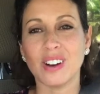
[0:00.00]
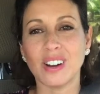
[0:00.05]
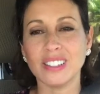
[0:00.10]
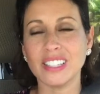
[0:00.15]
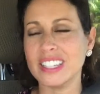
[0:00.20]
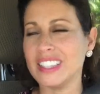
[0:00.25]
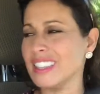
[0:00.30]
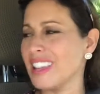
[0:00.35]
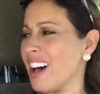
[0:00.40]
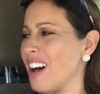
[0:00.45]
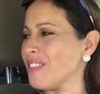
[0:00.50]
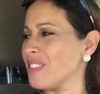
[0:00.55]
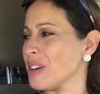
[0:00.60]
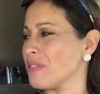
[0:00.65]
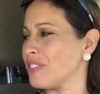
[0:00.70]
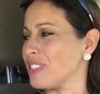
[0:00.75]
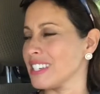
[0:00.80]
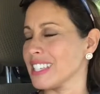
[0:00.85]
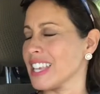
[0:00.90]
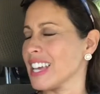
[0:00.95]
Fall in love.
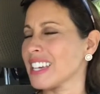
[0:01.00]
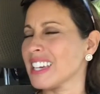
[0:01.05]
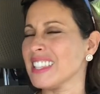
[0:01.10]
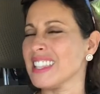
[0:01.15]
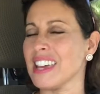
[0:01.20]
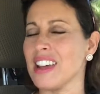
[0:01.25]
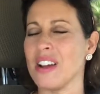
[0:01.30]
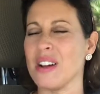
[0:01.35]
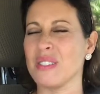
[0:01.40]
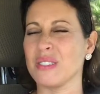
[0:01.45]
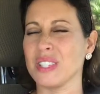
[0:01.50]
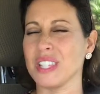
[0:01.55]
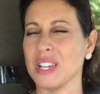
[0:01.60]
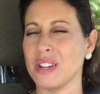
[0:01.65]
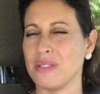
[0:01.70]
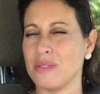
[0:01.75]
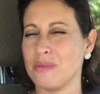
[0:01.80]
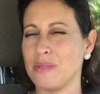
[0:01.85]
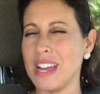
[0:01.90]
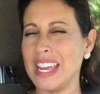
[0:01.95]
For a second there, I was
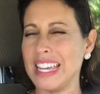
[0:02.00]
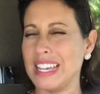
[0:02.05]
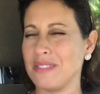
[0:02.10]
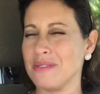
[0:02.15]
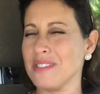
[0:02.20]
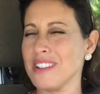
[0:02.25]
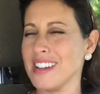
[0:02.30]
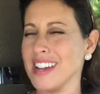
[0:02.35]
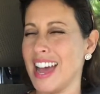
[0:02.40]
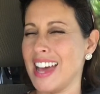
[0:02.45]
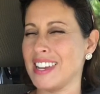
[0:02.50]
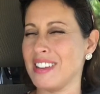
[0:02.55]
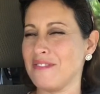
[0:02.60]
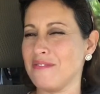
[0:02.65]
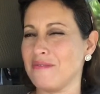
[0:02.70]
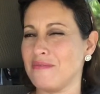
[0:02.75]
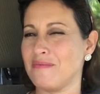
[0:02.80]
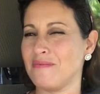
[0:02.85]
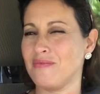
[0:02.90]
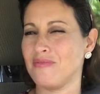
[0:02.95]
like, wait, we're not
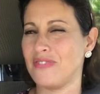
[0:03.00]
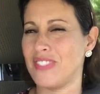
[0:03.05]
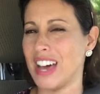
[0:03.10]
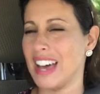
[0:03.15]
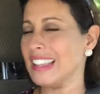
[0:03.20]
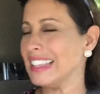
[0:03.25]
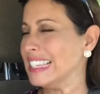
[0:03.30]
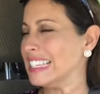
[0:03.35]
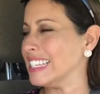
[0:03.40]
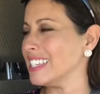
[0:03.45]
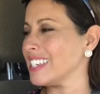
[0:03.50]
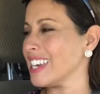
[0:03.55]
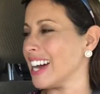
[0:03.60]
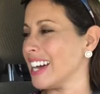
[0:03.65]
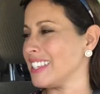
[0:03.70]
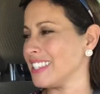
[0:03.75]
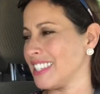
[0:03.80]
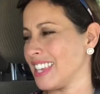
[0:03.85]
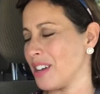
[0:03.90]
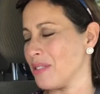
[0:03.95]
in
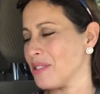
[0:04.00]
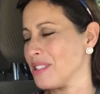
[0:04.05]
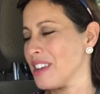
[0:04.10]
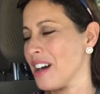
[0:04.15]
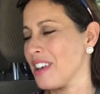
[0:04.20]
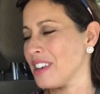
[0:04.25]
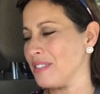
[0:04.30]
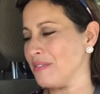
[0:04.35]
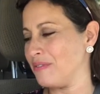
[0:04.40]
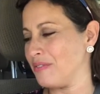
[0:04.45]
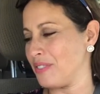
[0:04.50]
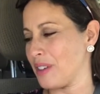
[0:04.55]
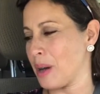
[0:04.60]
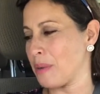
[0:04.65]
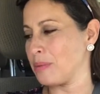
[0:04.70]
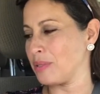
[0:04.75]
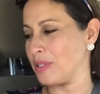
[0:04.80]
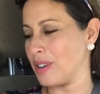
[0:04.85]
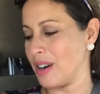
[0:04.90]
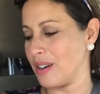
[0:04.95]
Valentine's yet. We're not in
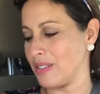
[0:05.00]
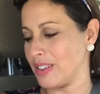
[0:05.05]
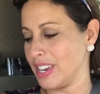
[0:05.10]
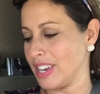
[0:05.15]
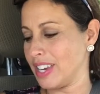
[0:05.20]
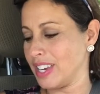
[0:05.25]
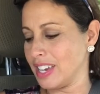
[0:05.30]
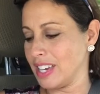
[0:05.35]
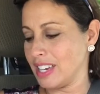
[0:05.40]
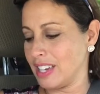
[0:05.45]
February.